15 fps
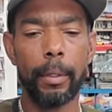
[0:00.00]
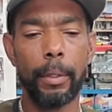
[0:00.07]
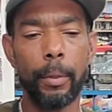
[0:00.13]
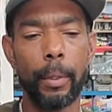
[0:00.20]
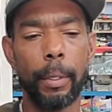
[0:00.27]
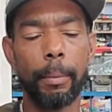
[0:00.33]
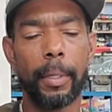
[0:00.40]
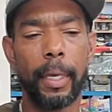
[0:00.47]

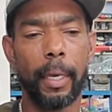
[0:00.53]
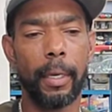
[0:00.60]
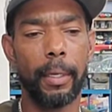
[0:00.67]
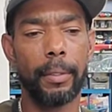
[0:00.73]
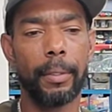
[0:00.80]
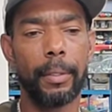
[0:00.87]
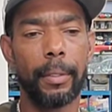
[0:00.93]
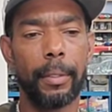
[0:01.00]
New M
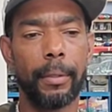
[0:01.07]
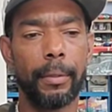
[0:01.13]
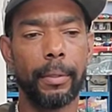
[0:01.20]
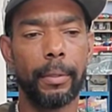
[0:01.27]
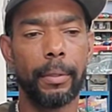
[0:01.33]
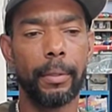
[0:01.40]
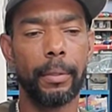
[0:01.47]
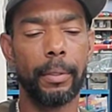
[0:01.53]
case,
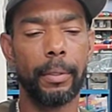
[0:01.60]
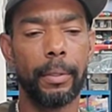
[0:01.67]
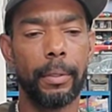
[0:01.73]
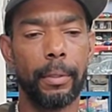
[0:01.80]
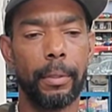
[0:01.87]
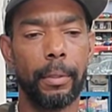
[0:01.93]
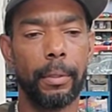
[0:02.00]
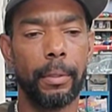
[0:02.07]

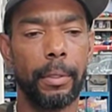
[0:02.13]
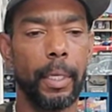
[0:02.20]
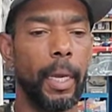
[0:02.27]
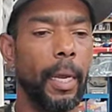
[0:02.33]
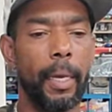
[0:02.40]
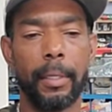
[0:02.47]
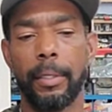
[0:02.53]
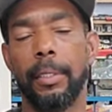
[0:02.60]

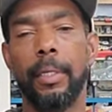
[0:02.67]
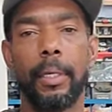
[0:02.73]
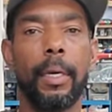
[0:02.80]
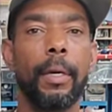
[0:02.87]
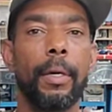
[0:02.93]
Jazz, she